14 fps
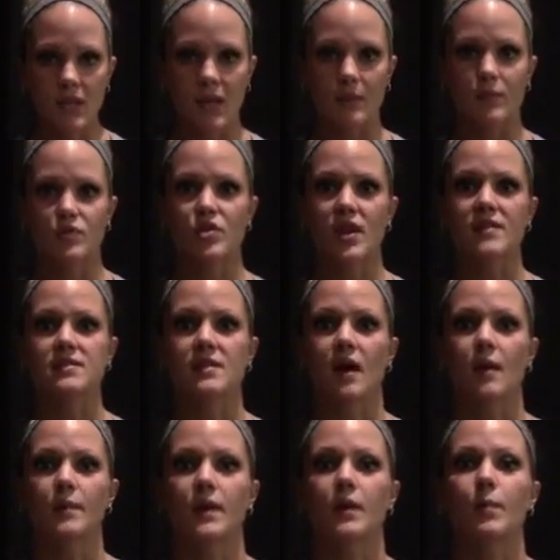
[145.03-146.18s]
Keep the chest
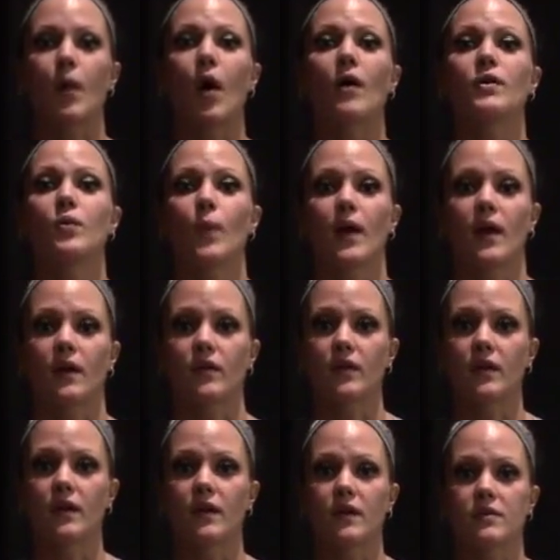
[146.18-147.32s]
up, keep all your weight on your
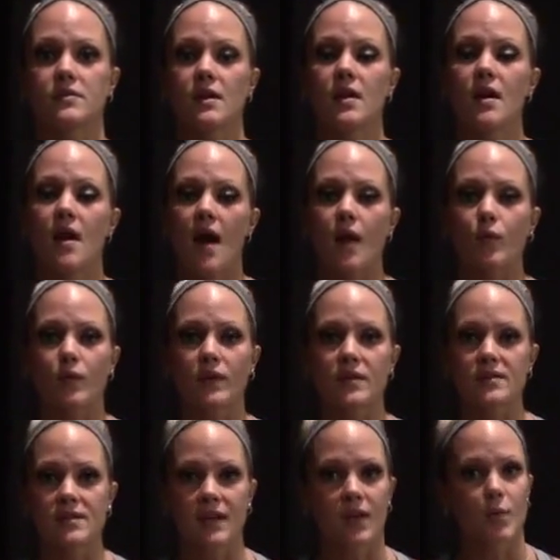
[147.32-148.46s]
heels, and really
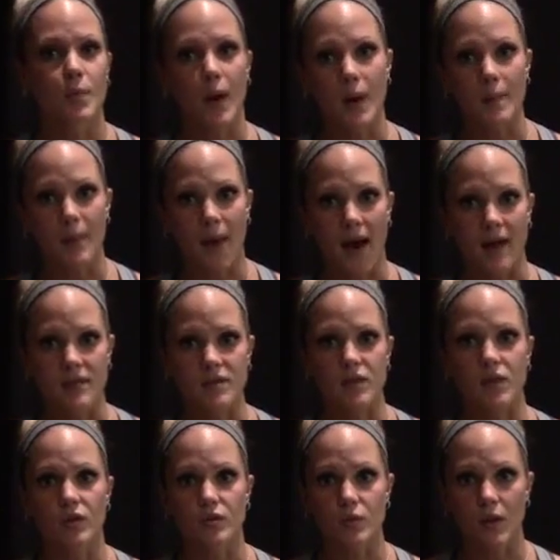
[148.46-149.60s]
stick your butt back so
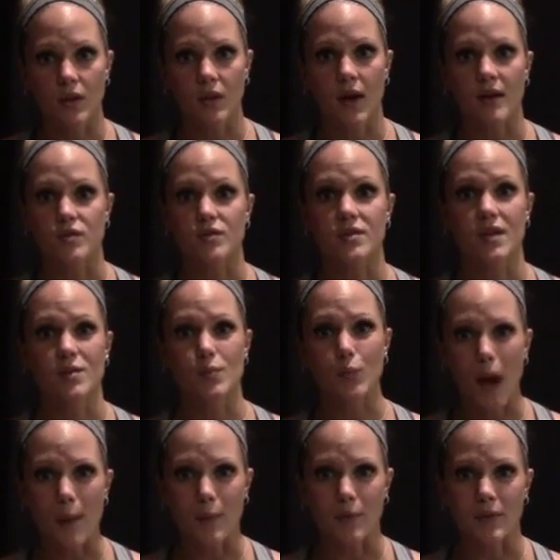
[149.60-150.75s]
you're doing the exercise
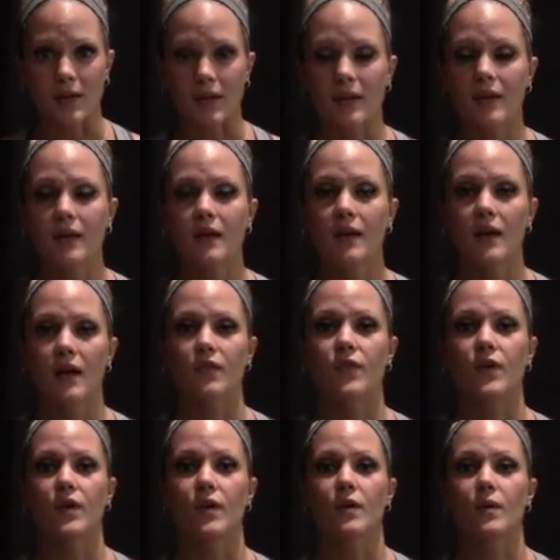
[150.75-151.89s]
properly. If
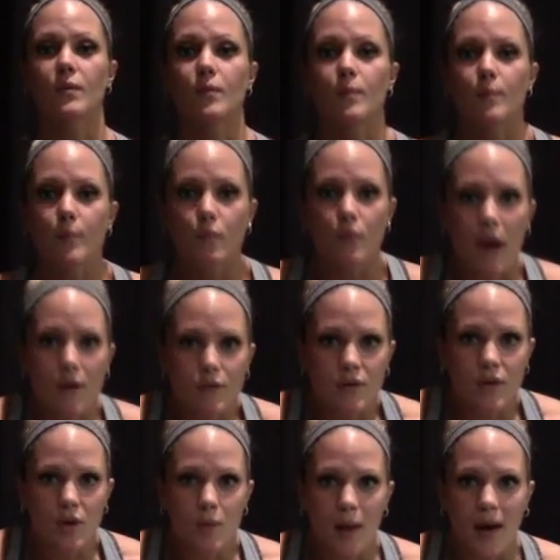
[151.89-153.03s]
you're
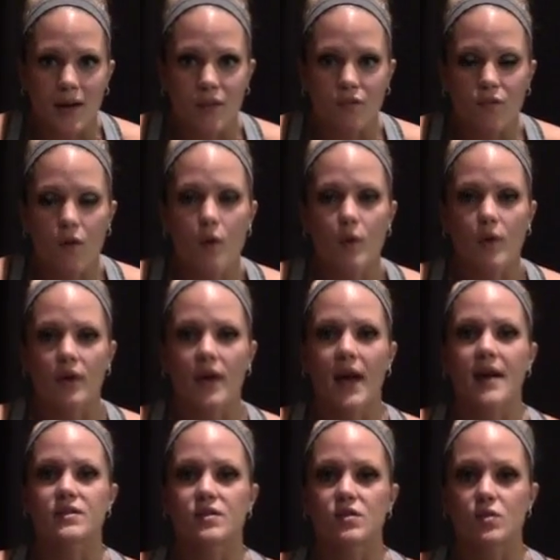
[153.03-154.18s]
rounding your body forward
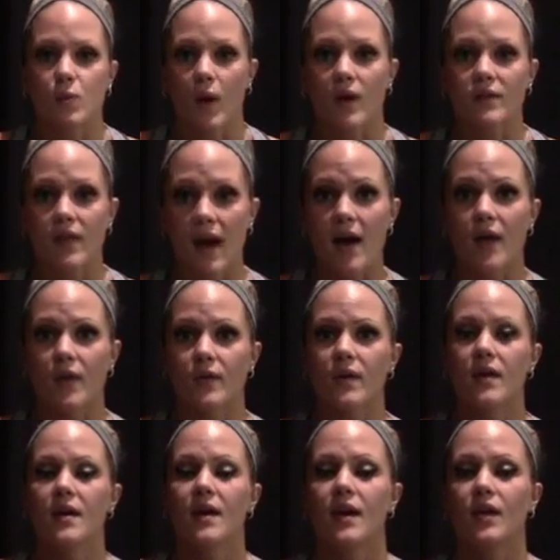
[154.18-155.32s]
as you squat
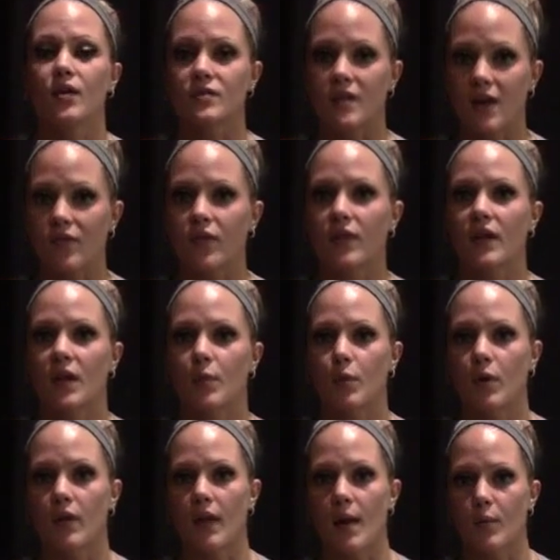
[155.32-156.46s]
down, you're definitely going to
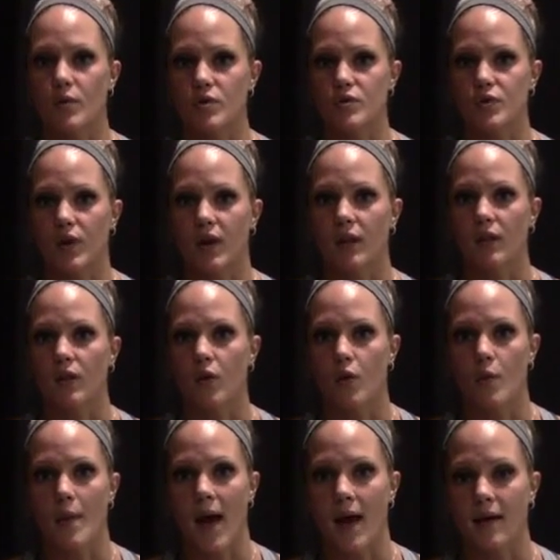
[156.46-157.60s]
put a lot more strain on the
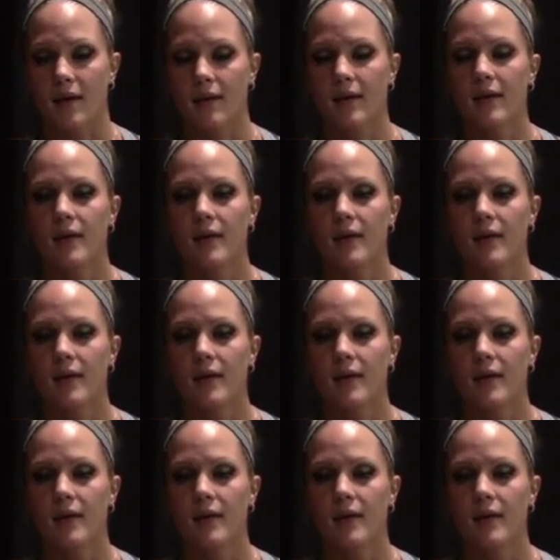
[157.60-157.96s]
lower back.